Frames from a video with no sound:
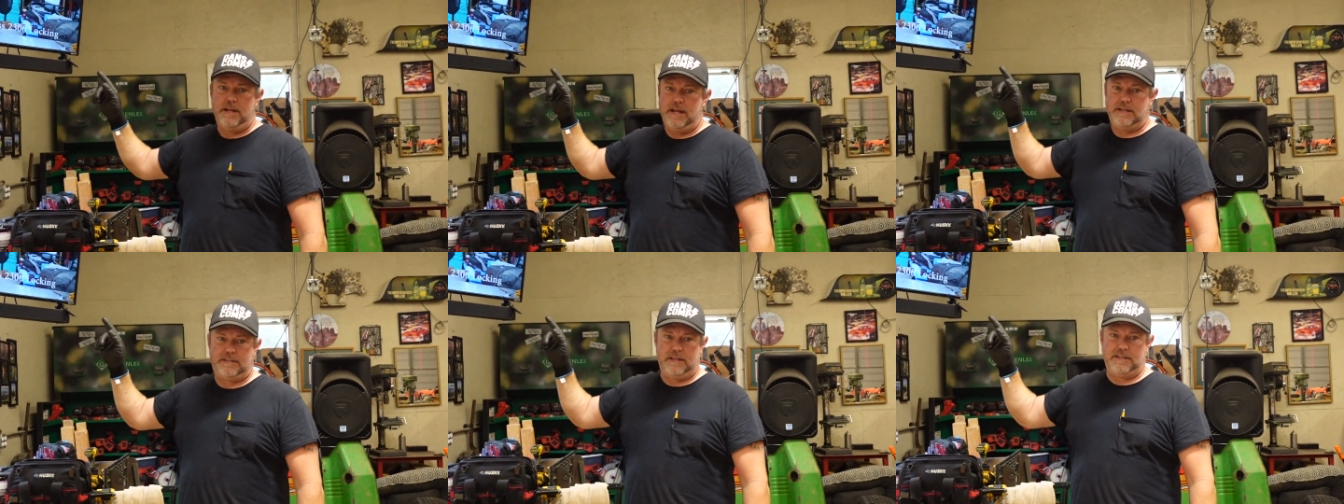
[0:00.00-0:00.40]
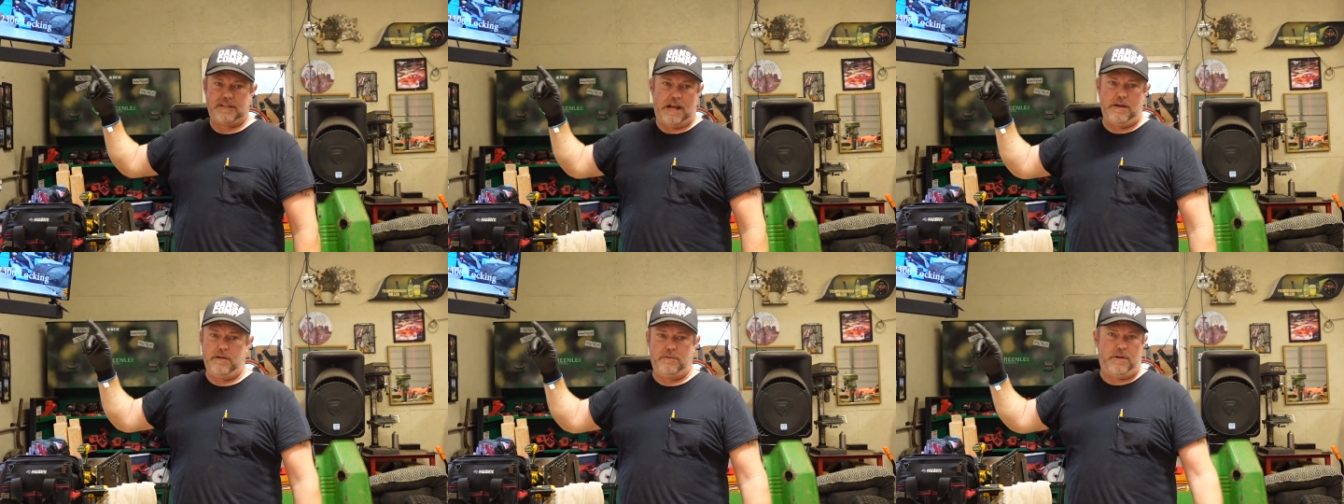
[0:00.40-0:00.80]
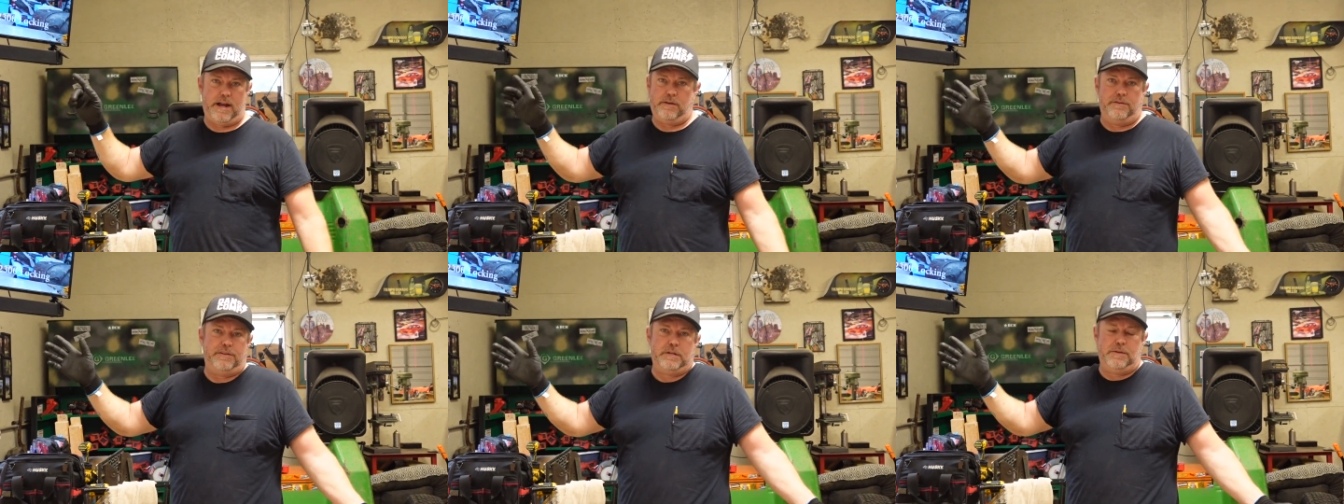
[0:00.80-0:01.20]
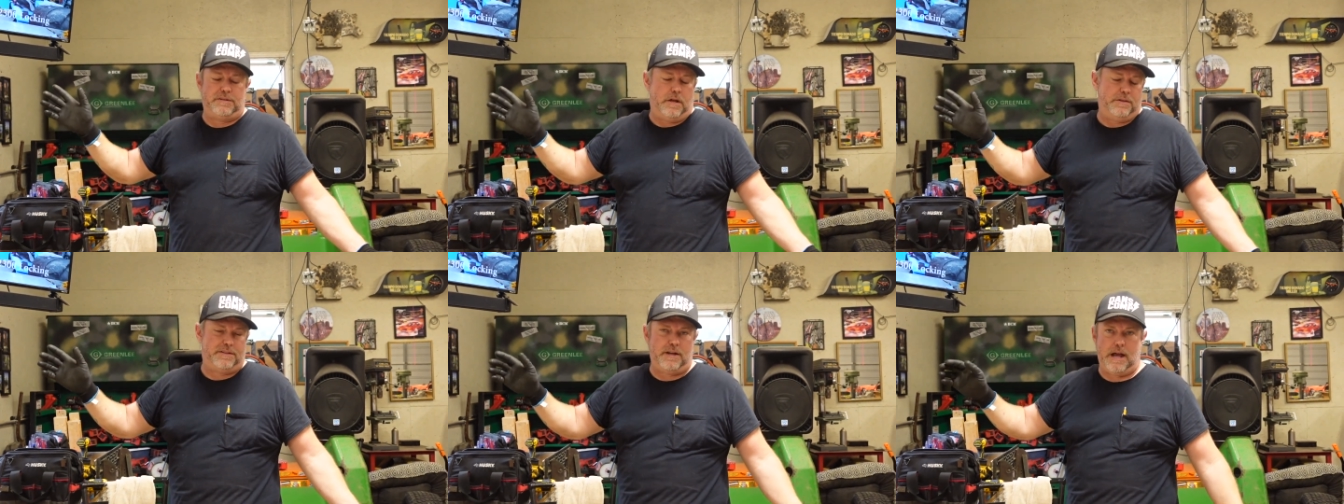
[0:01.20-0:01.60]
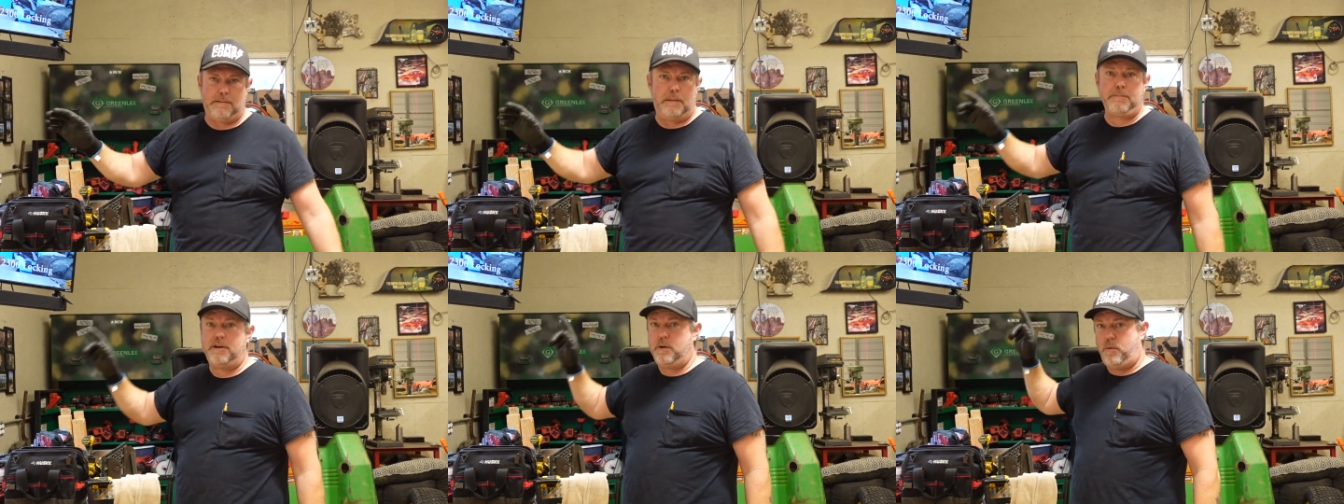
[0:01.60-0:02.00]
And since I don't do this all the time,
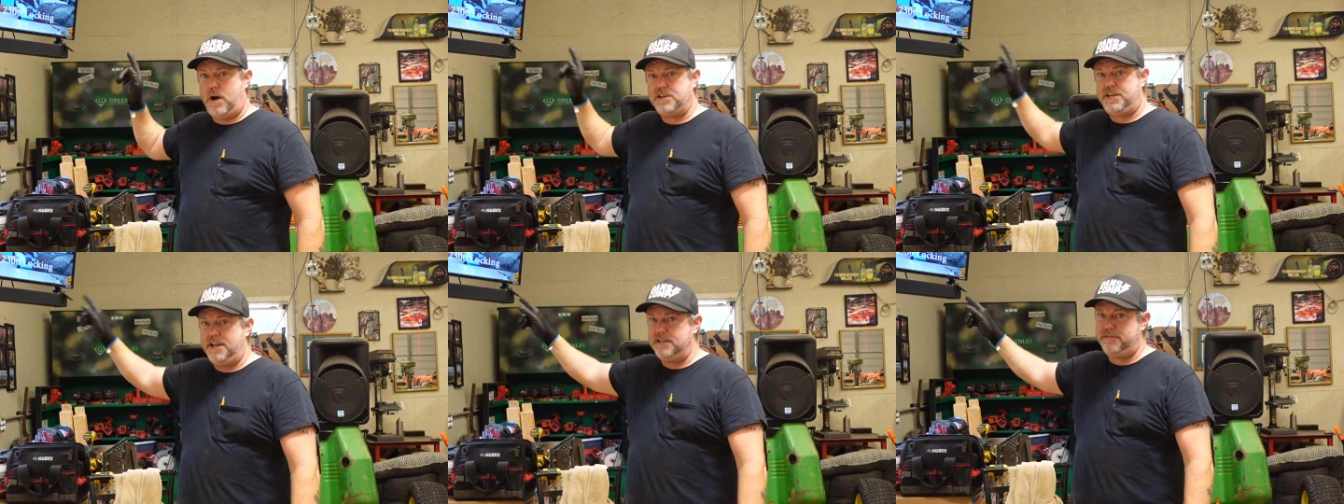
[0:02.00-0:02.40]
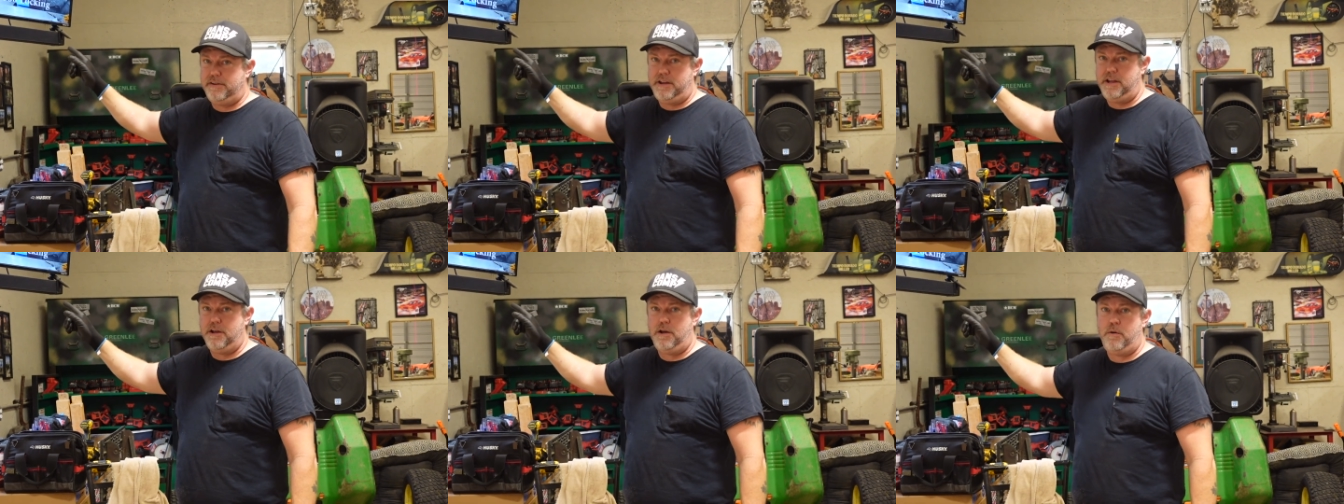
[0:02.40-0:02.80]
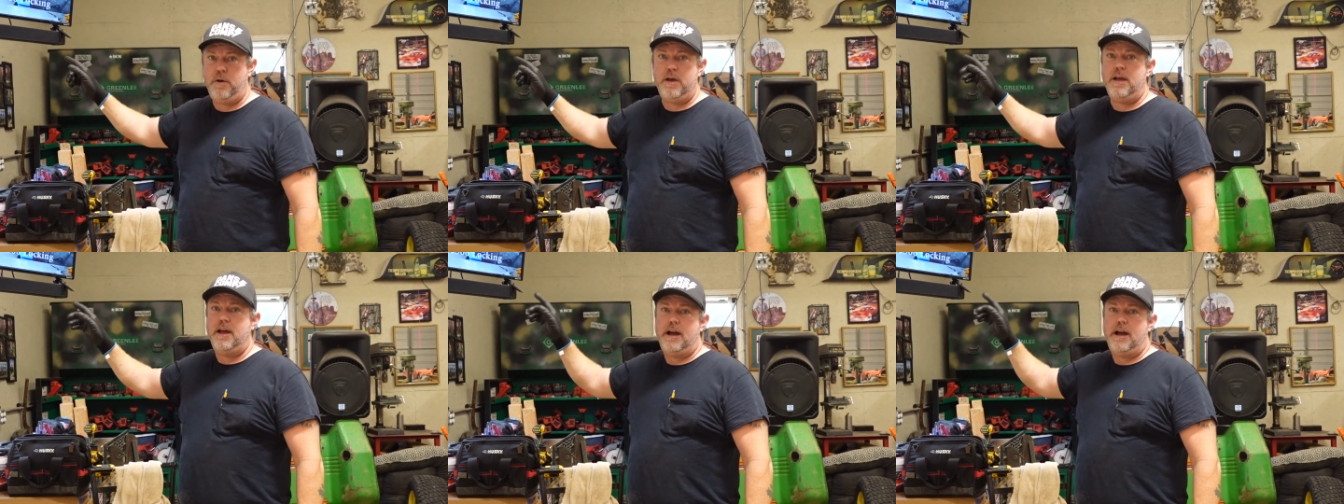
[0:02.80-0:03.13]
I'm going to watch his video